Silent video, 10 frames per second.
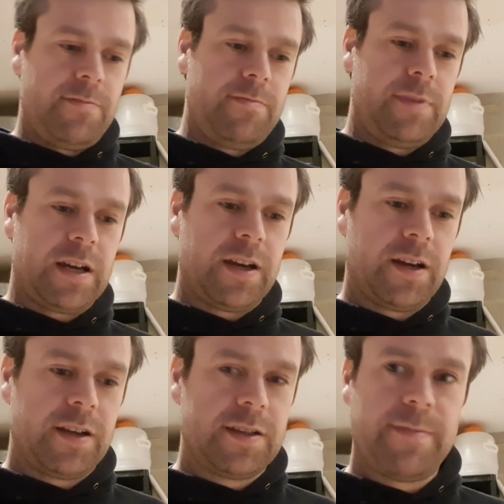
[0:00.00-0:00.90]
like
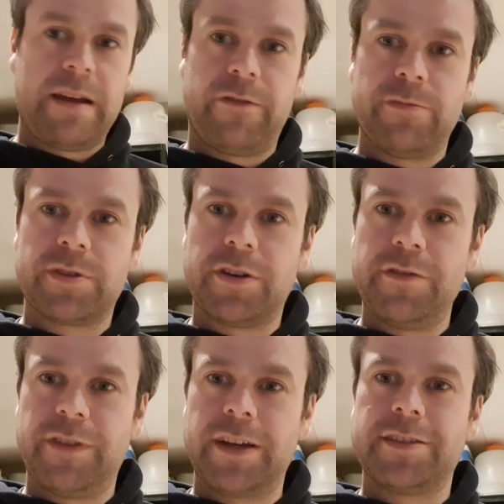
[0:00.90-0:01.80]
a cement from
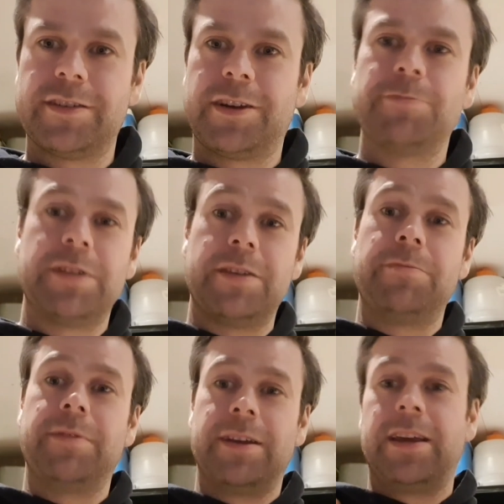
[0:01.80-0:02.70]
Screwfix, it comes in
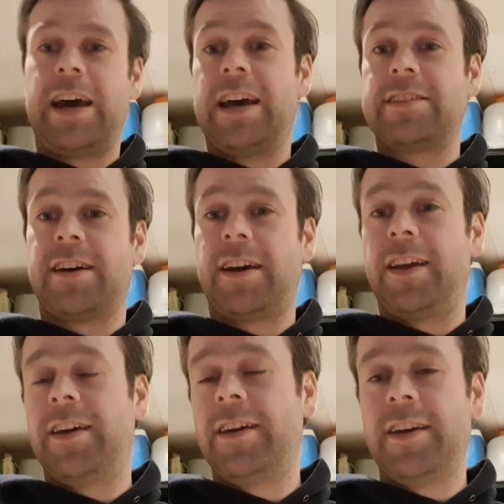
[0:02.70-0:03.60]
them, and they're airtight.
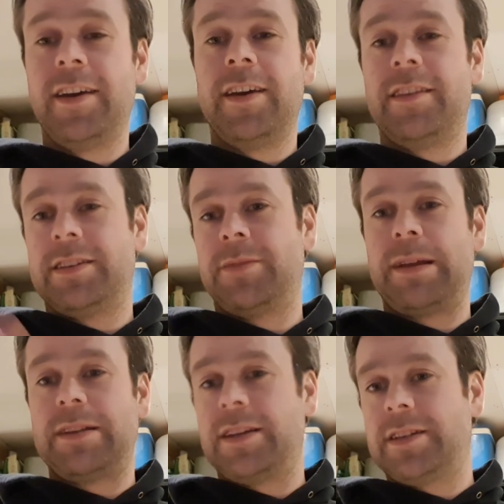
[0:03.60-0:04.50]
The
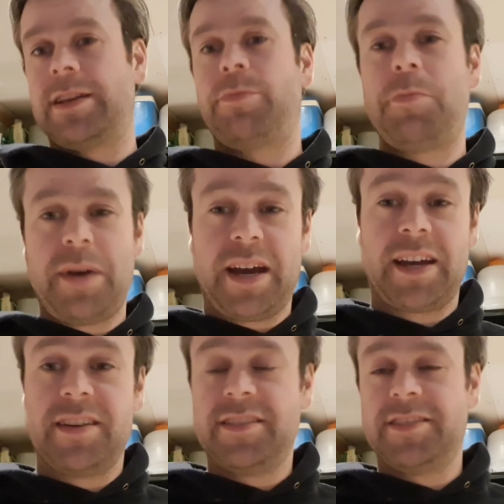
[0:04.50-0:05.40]
cement's in a separate
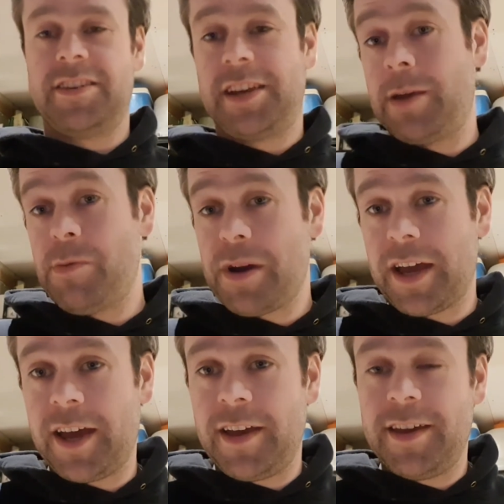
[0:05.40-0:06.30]
bag, so you keep the bucket.